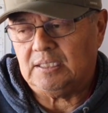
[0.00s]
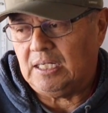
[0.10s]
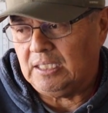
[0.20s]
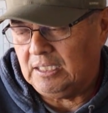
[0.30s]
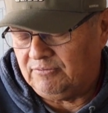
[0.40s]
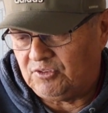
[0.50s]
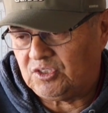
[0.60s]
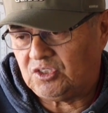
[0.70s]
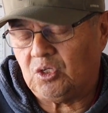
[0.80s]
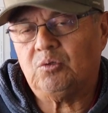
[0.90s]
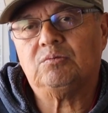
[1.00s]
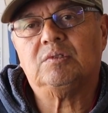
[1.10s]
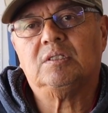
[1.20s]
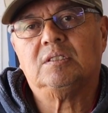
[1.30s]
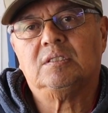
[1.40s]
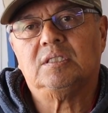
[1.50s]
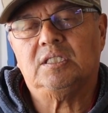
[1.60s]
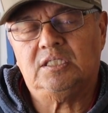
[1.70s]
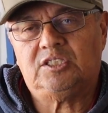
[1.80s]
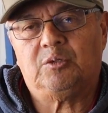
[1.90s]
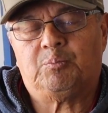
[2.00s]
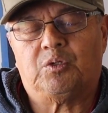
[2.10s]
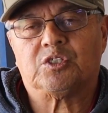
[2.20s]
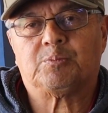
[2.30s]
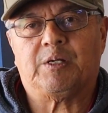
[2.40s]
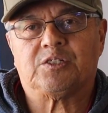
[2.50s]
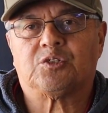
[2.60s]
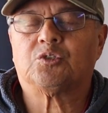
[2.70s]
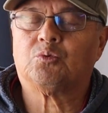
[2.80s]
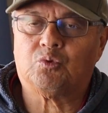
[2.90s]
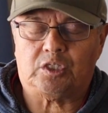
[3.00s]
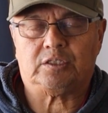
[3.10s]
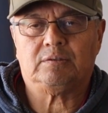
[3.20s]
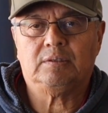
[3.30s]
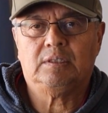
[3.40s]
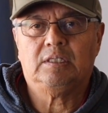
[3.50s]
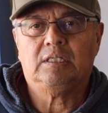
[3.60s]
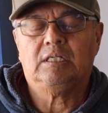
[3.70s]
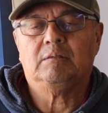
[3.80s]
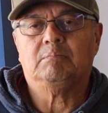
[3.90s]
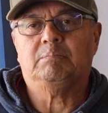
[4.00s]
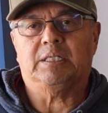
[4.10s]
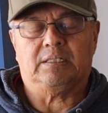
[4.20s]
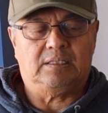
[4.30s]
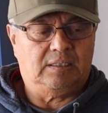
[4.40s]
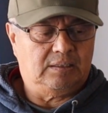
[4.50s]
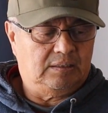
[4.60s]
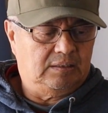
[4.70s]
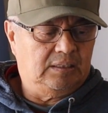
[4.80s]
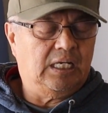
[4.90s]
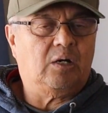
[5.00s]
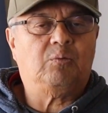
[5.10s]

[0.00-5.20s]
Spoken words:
I have shown intake port spacers work, but now